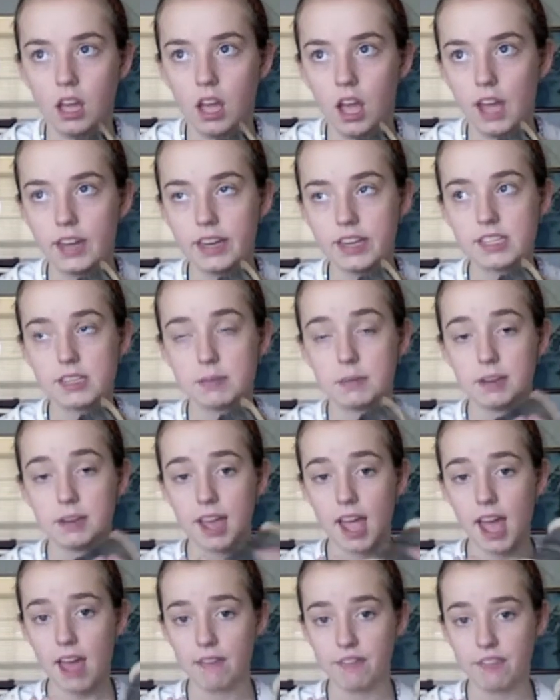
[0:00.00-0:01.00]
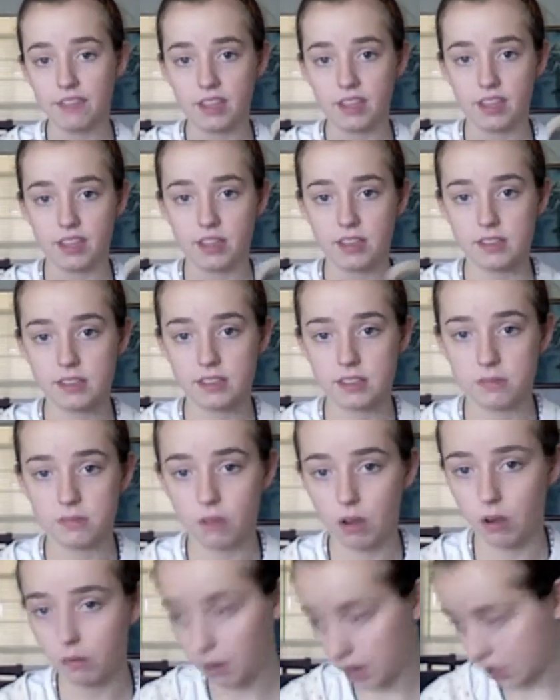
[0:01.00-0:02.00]
I just spin half of this
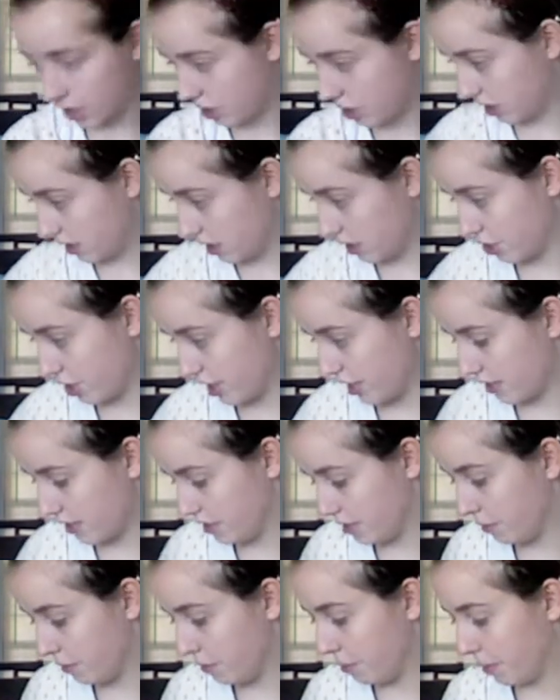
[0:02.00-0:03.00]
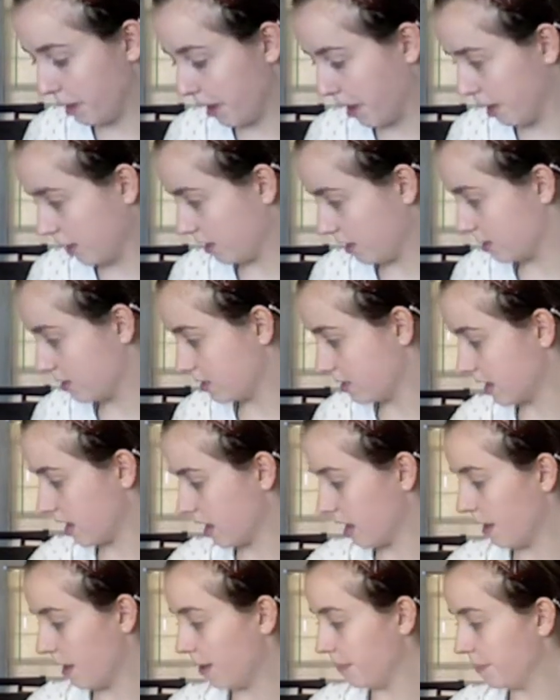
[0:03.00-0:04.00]
while watching JC Boggs
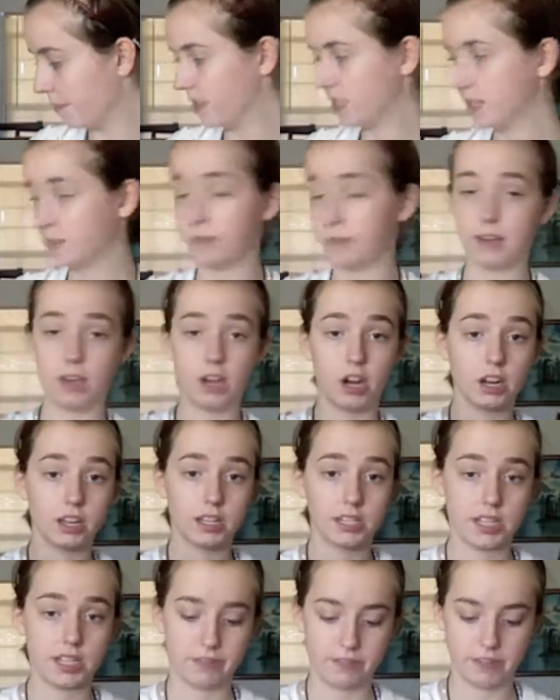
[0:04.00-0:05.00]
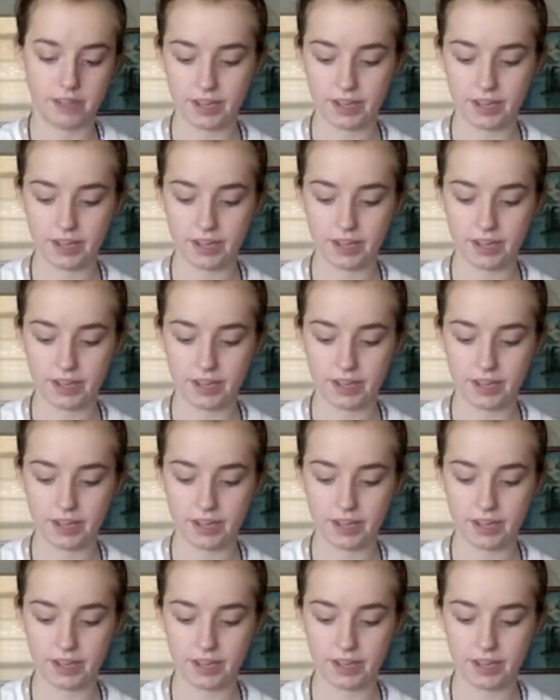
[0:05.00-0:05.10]
spin art TV.